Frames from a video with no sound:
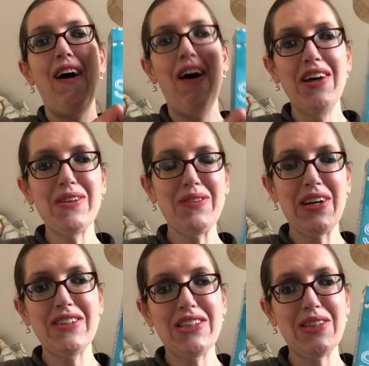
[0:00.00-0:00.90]
I don't want to go
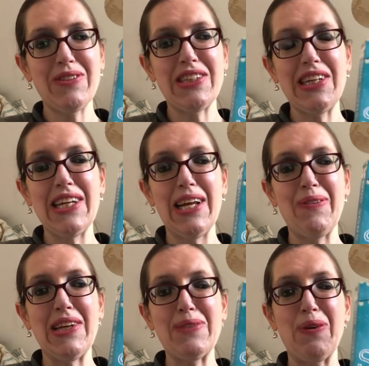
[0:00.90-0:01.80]
into too much detail about
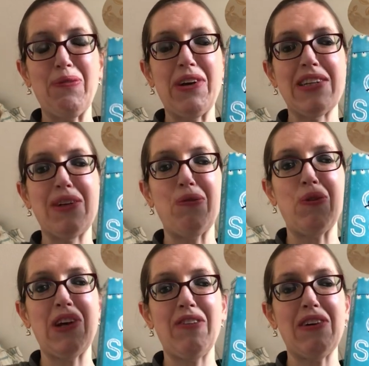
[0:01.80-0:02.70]
this book because it will
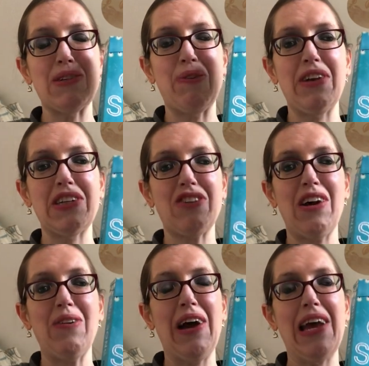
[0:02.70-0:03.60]
give out spoilers straight
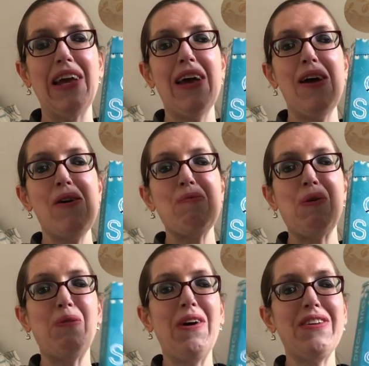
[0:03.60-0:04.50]
away. But
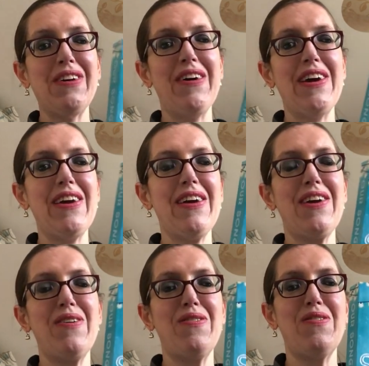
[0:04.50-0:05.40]
one night,
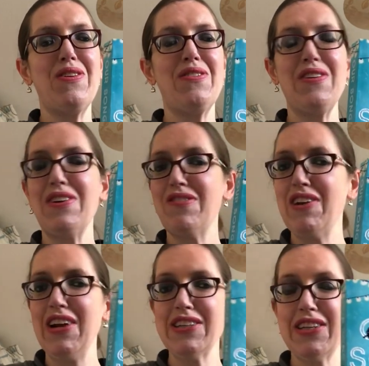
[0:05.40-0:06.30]
you
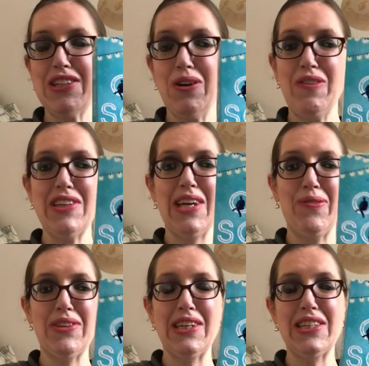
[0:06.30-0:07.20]
realise that two events
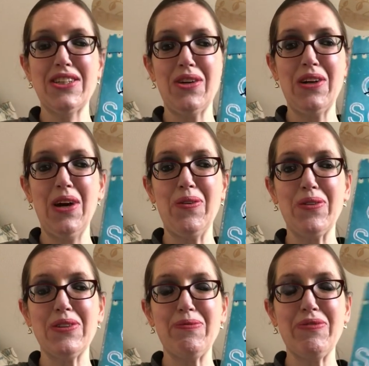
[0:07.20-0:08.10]
happen to these two
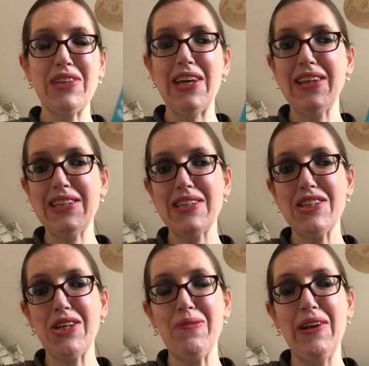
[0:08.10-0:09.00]
couples. It's the
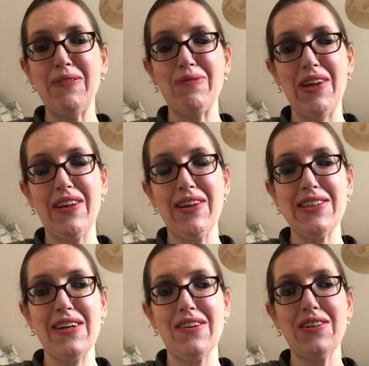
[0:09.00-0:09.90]
two men that
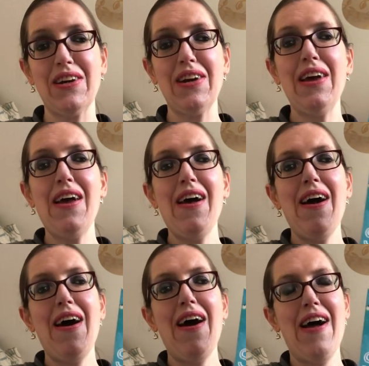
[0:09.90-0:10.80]
decide.
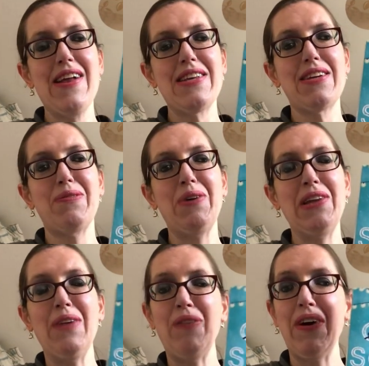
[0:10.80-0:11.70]
And when
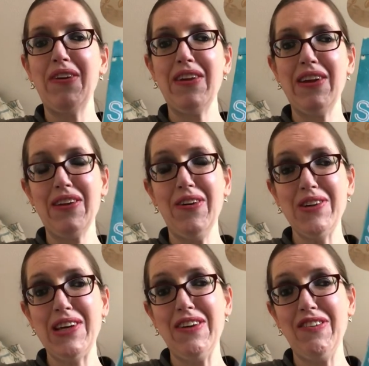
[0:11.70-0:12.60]
they're both,
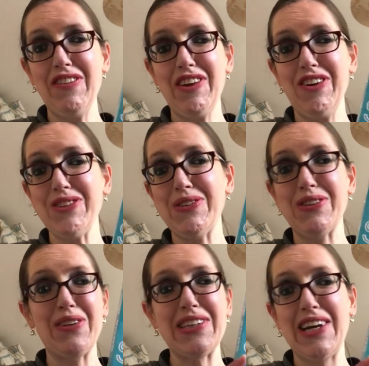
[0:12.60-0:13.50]
they arrive at the hospital,
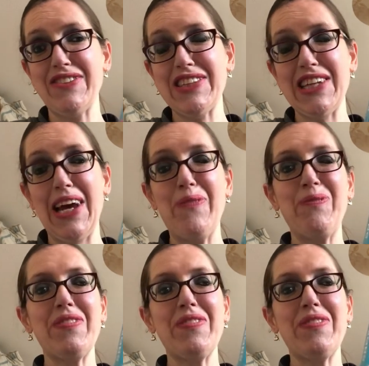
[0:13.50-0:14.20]
that's safe to say.